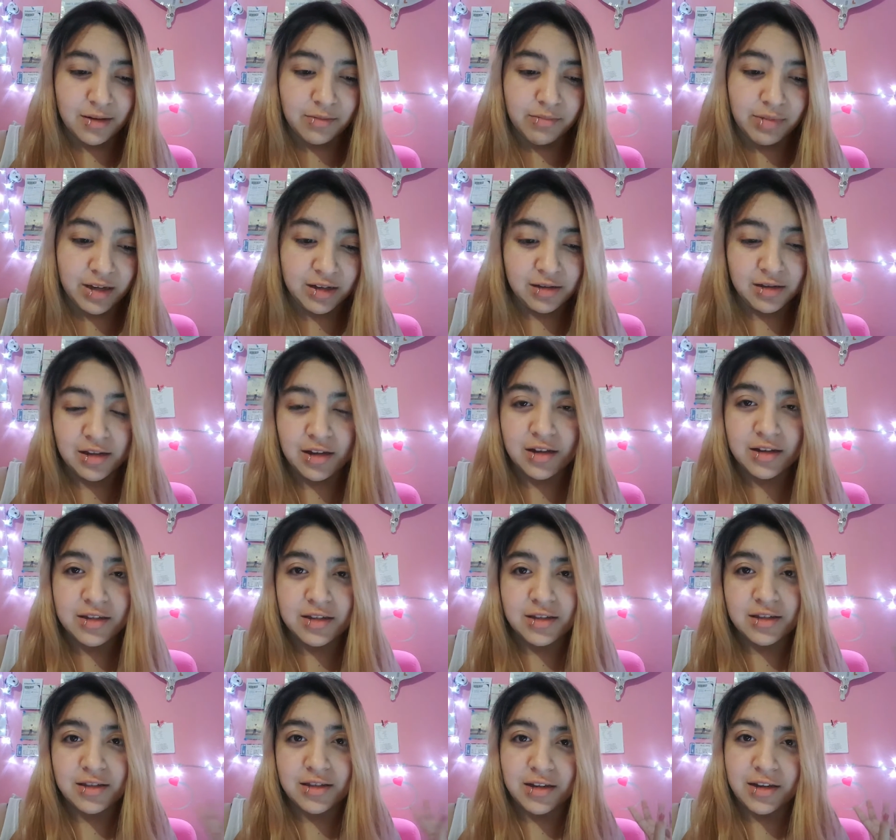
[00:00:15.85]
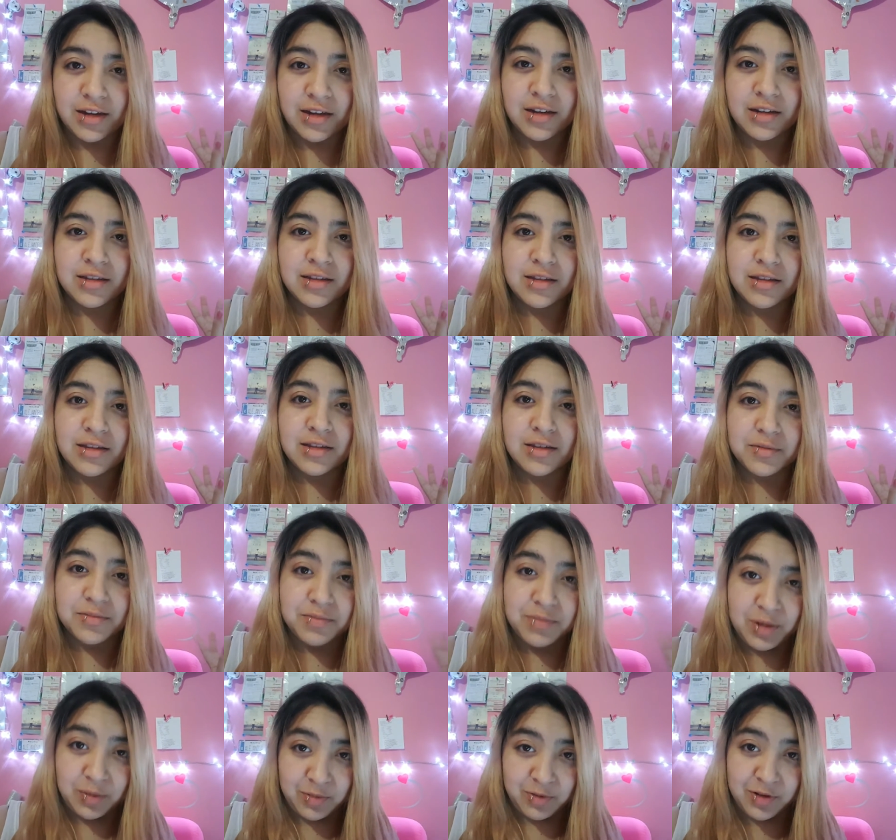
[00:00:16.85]
being lost and
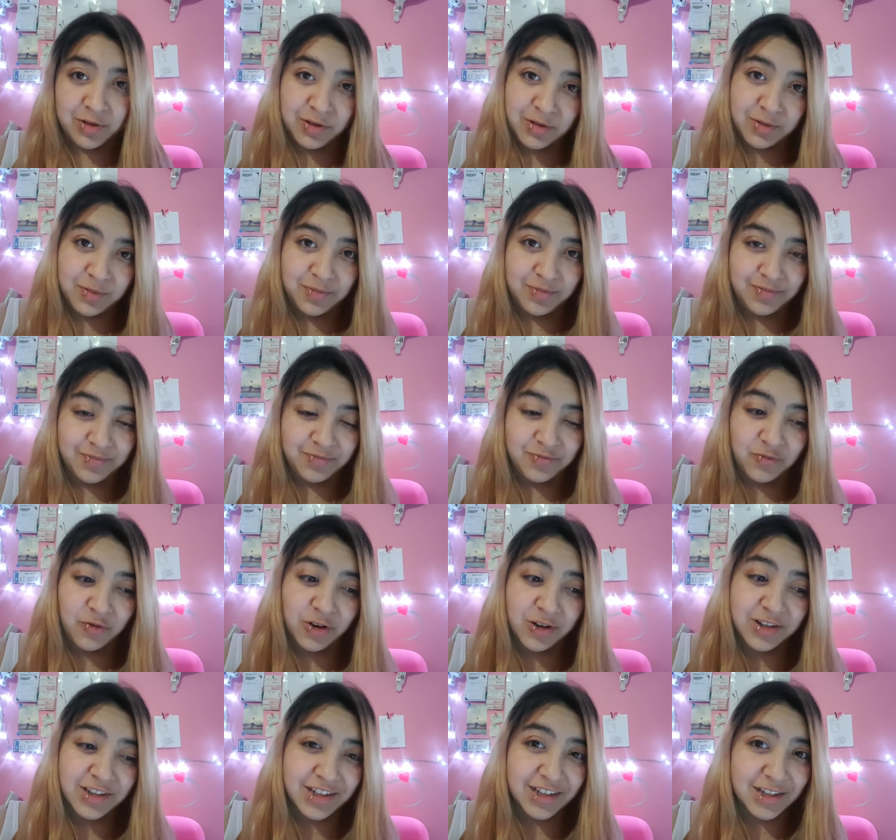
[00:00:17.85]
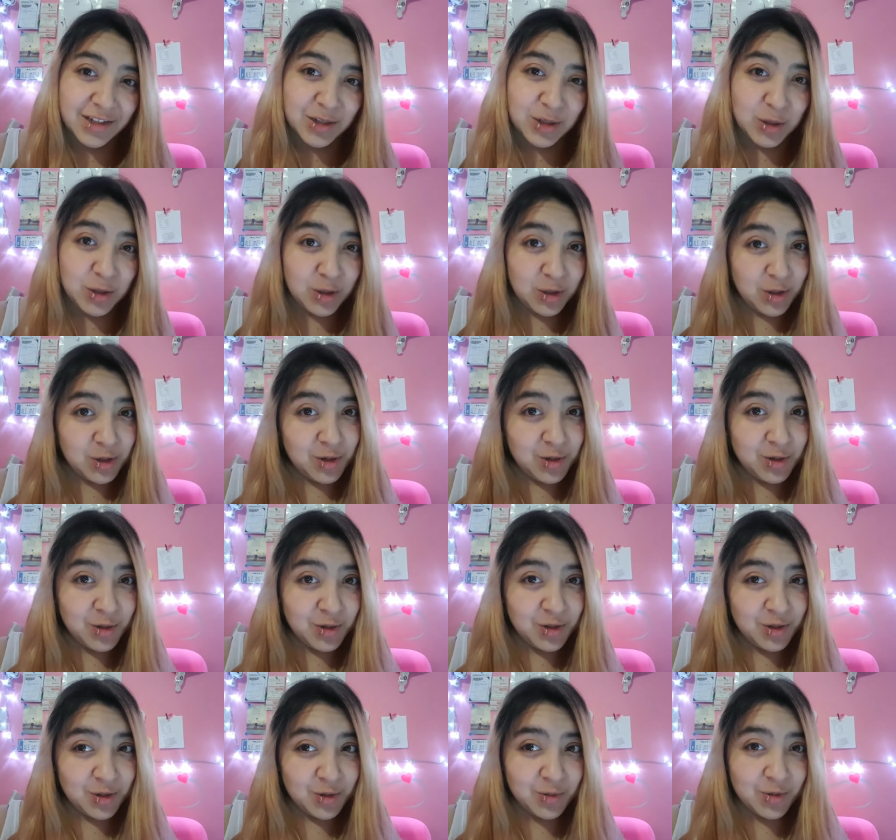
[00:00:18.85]
people forcing you to
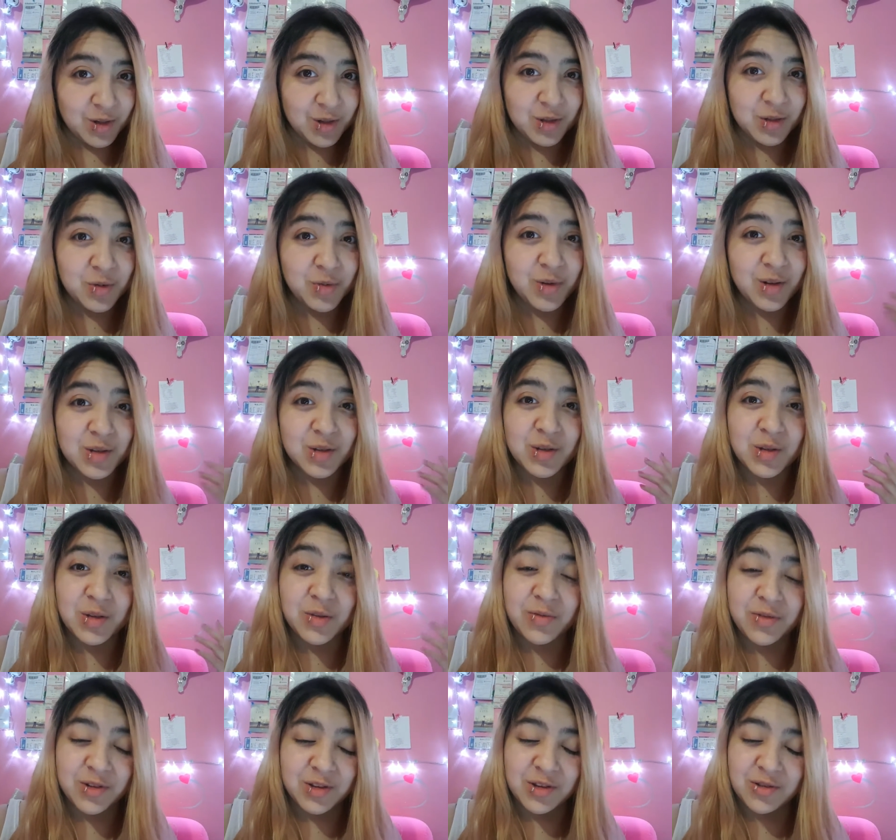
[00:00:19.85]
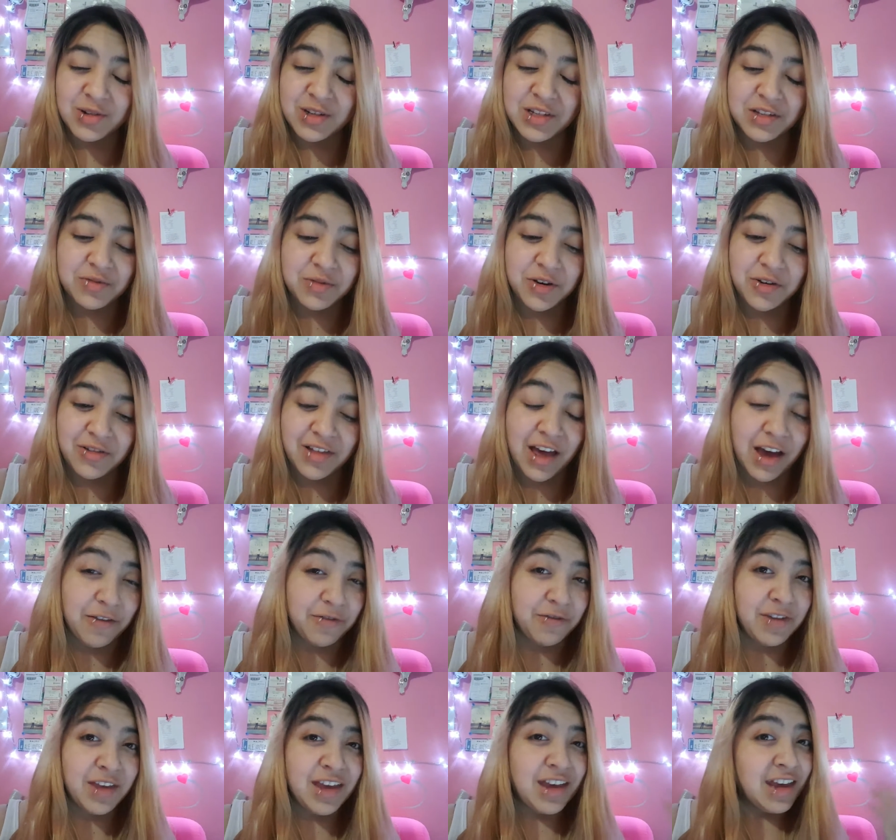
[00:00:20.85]
choose what you want to do for the rest of your life
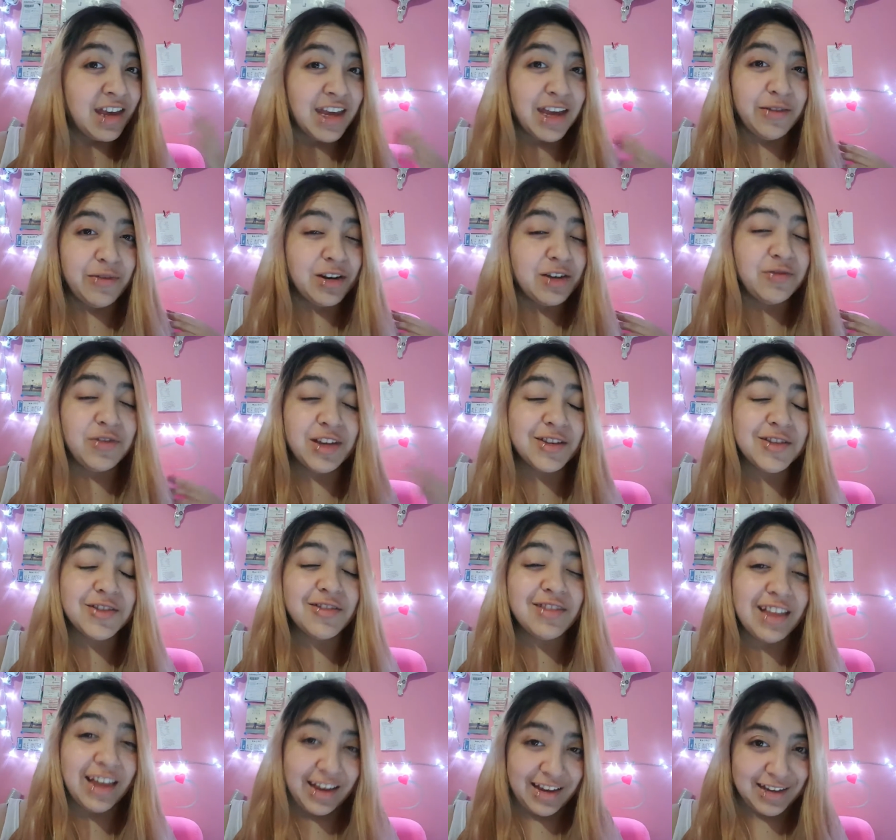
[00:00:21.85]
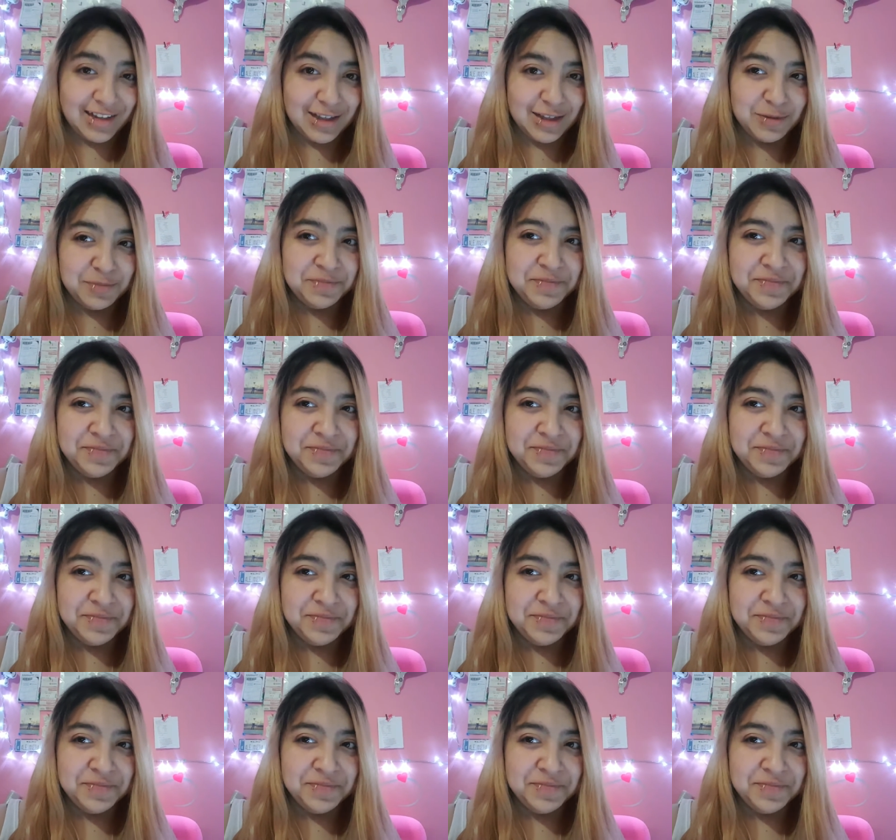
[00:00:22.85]
even if you don't like it.